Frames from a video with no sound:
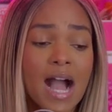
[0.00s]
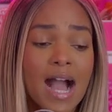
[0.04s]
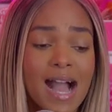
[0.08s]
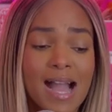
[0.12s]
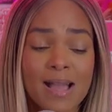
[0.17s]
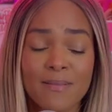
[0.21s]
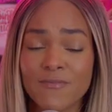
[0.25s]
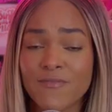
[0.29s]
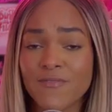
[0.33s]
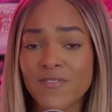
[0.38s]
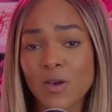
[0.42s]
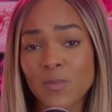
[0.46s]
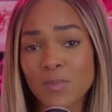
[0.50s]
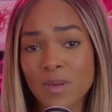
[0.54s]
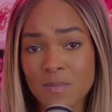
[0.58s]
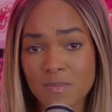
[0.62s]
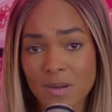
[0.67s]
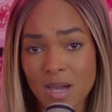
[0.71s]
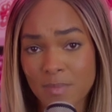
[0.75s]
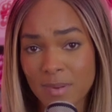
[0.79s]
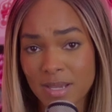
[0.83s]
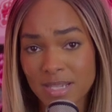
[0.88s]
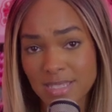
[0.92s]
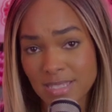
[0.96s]
I'm
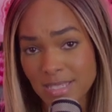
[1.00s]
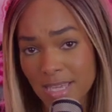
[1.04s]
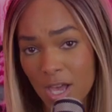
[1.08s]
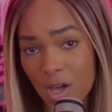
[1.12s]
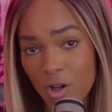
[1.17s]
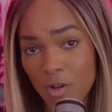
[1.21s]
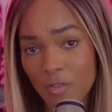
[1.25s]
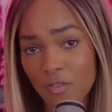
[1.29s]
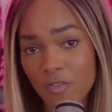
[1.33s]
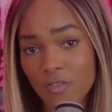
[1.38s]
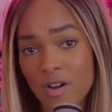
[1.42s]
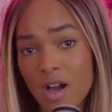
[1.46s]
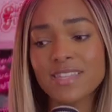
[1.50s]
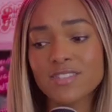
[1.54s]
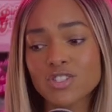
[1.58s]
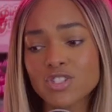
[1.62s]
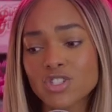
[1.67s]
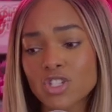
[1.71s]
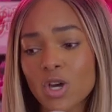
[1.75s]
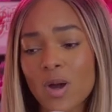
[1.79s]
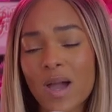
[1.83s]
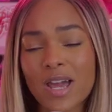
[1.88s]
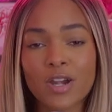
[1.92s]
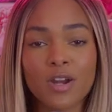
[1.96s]
filming by myself, and
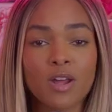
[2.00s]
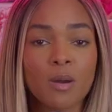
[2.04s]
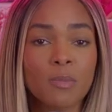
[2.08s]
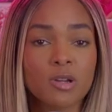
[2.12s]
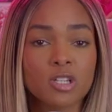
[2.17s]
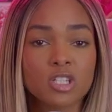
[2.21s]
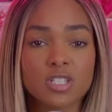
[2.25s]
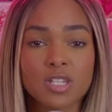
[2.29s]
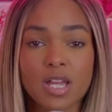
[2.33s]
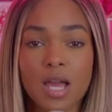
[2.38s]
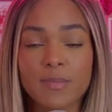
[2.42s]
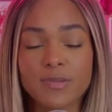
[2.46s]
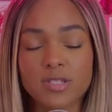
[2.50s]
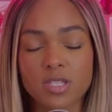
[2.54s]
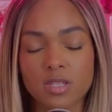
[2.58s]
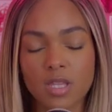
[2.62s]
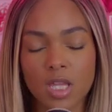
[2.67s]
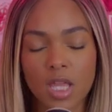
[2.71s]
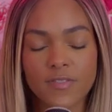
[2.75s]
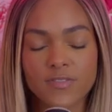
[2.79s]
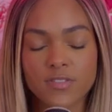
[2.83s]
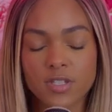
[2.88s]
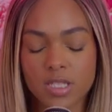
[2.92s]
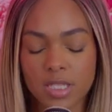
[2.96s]
so I don't know how much time is
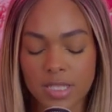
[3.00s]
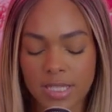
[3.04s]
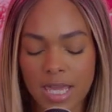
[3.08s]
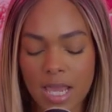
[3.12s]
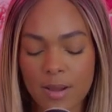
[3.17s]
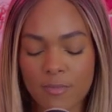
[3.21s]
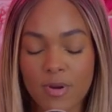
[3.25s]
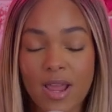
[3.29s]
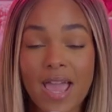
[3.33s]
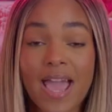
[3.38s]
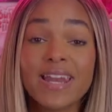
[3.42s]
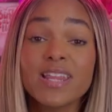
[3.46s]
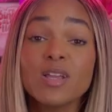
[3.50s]
left on the camera.